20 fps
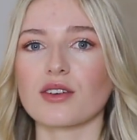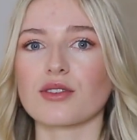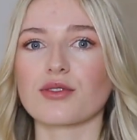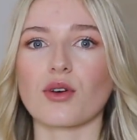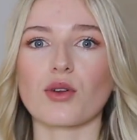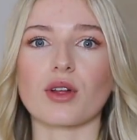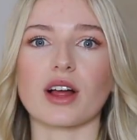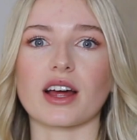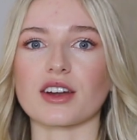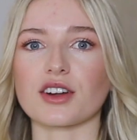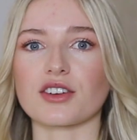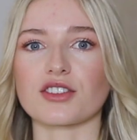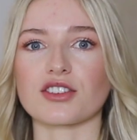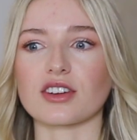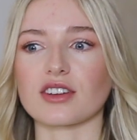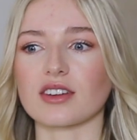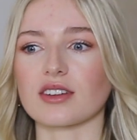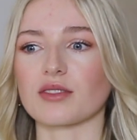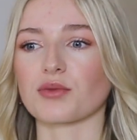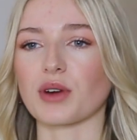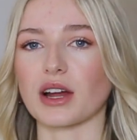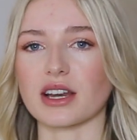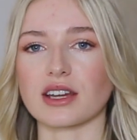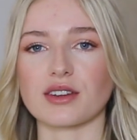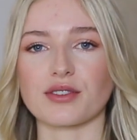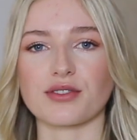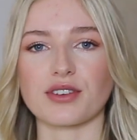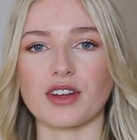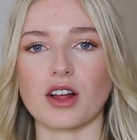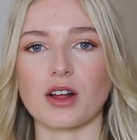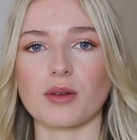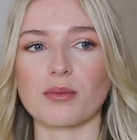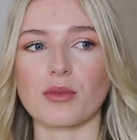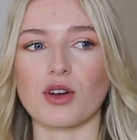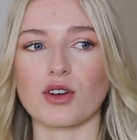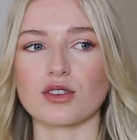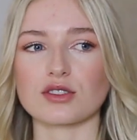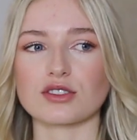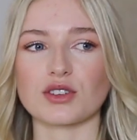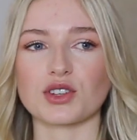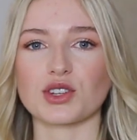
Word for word: full energy, ready to film. Also,